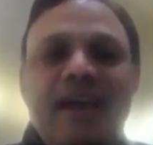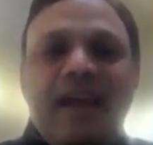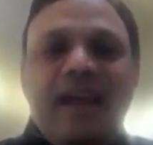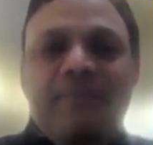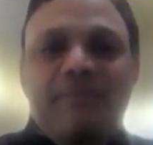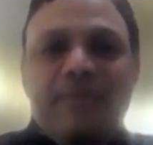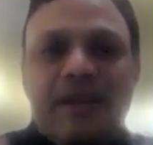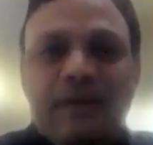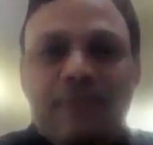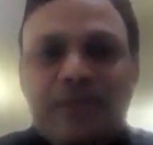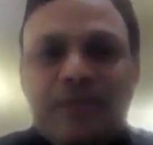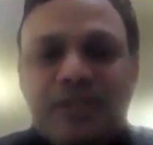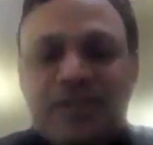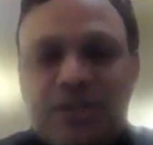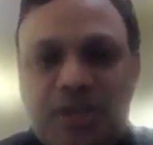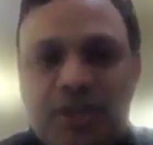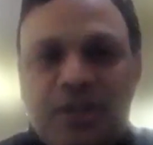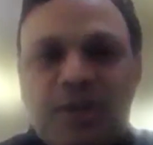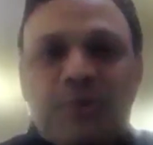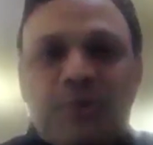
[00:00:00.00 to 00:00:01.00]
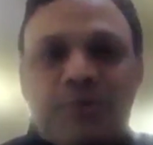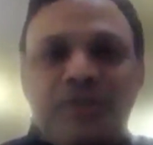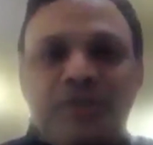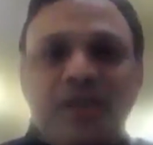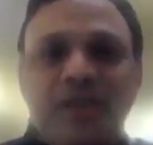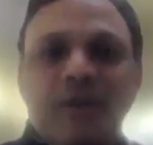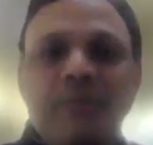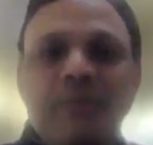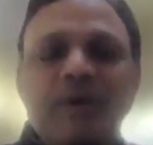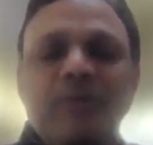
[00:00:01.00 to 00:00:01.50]
and becoming CEOs
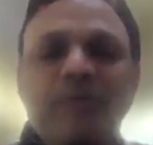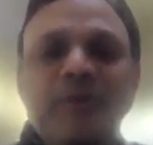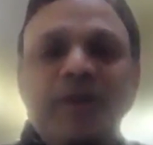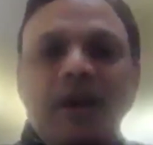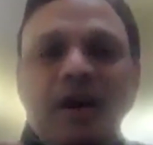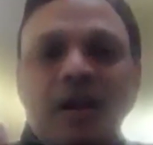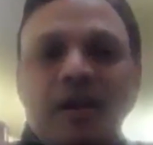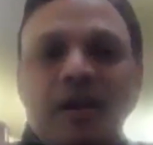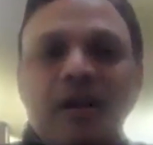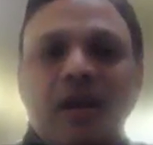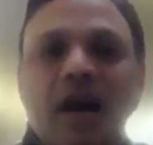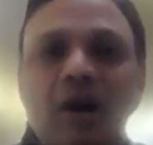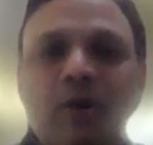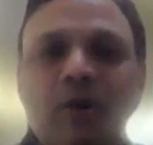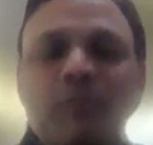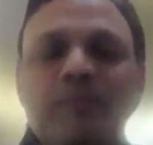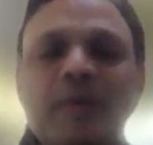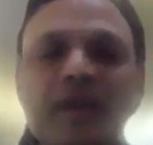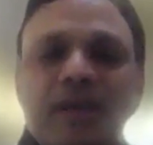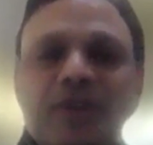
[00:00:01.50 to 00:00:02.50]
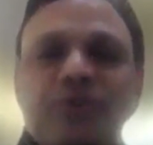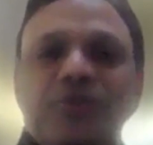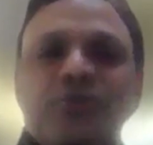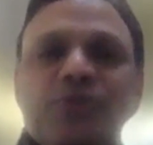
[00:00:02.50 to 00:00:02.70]
there, but we are now making